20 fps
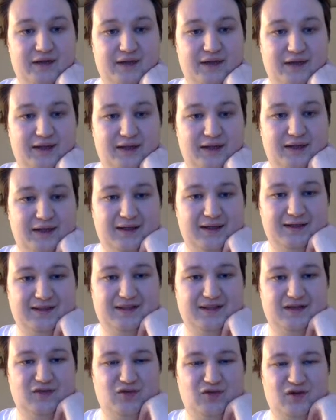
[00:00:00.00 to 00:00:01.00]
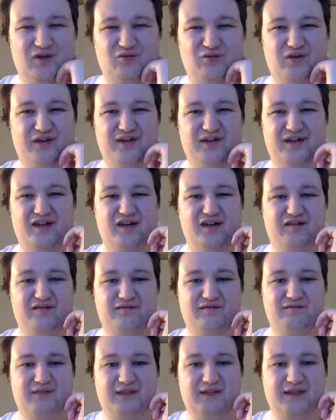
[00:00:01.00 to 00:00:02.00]
It's not well run
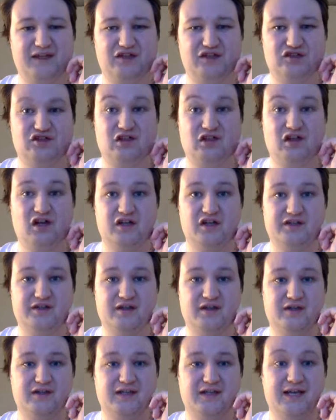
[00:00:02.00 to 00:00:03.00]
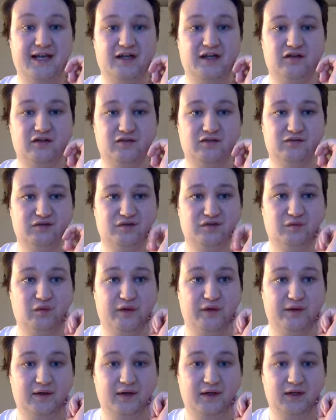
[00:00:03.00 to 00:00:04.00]
enough, and they just lost the Selectos, was the
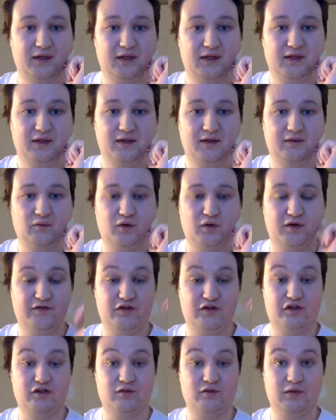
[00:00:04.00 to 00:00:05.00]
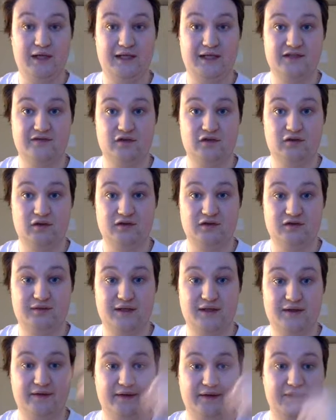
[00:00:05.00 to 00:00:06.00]
one of the 2 last Vitolas
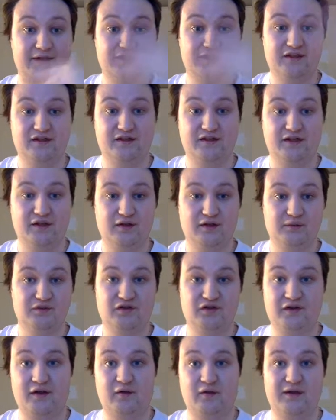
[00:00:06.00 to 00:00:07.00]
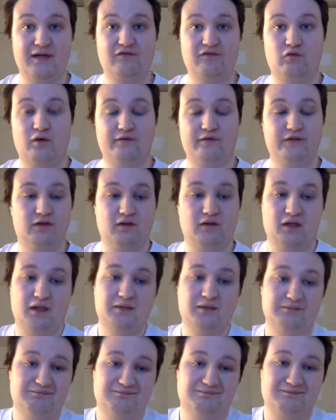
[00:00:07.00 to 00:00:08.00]
around, and they discontinued them, so they only have one Vitola.